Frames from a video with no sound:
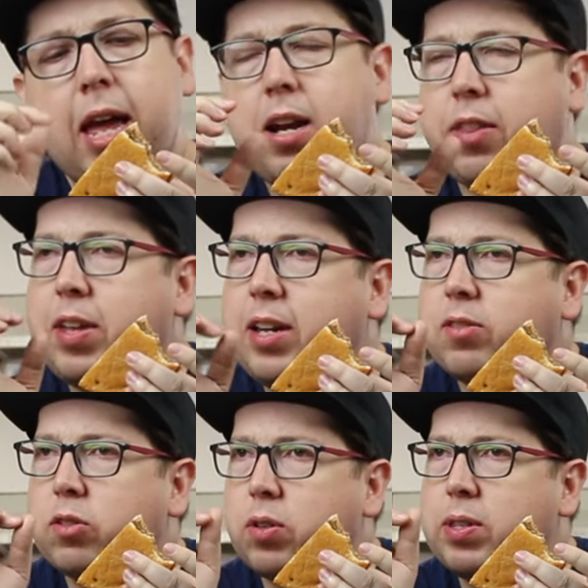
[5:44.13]
And I think
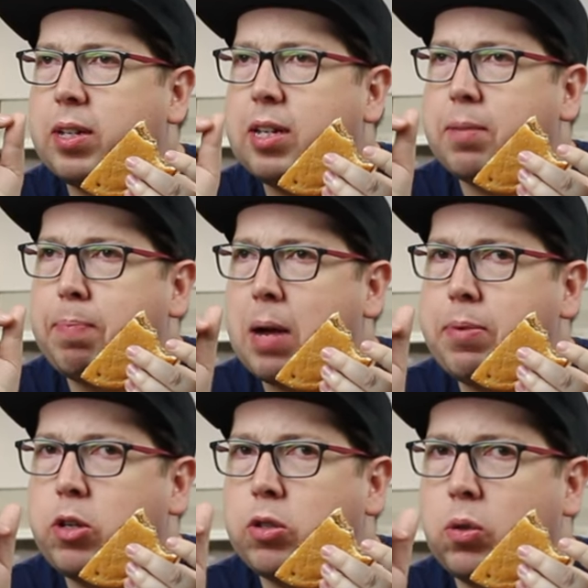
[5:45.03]
it's also in the
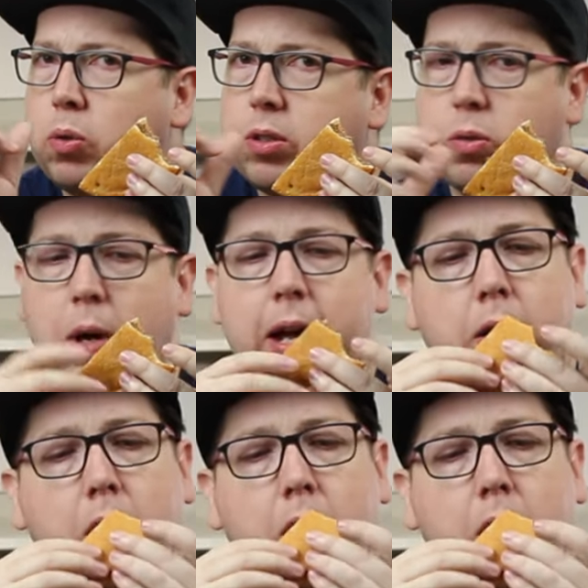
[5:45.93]
barbecue sauce as well.